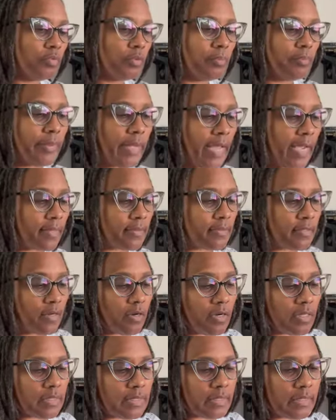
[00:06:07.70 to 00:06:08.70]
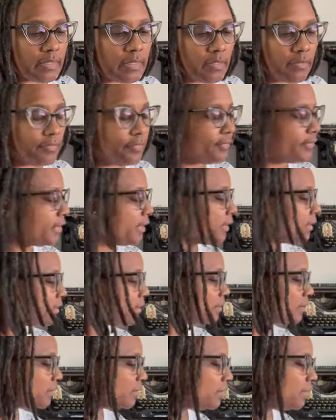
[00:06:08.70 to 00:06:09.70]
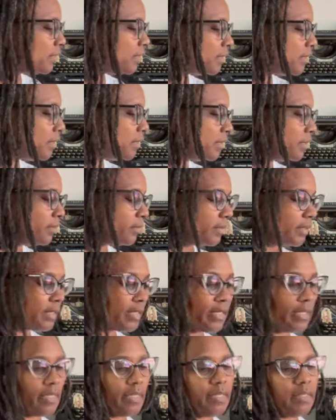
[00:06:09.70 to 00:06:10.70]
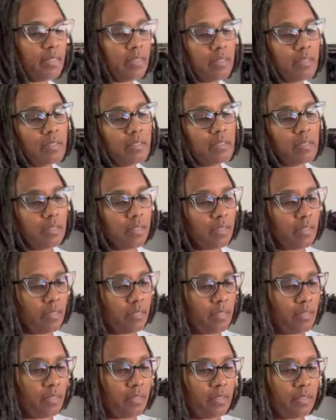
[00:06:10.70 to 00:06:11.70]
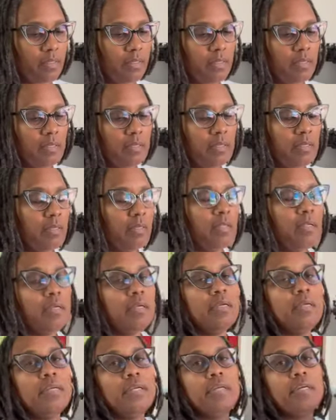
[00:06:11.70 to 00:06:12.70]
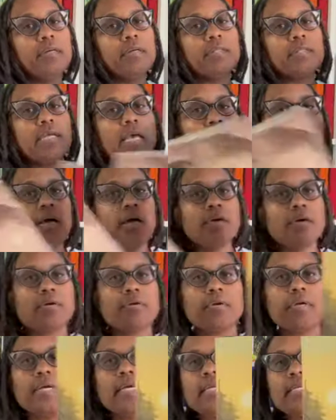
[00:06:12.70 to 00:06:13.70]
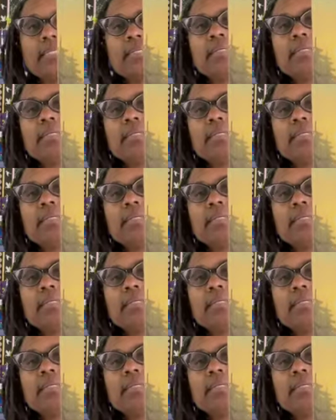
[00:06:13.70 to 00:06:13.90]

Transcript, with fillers: backs are different. Okay. Ugh. Here's Owl Crate.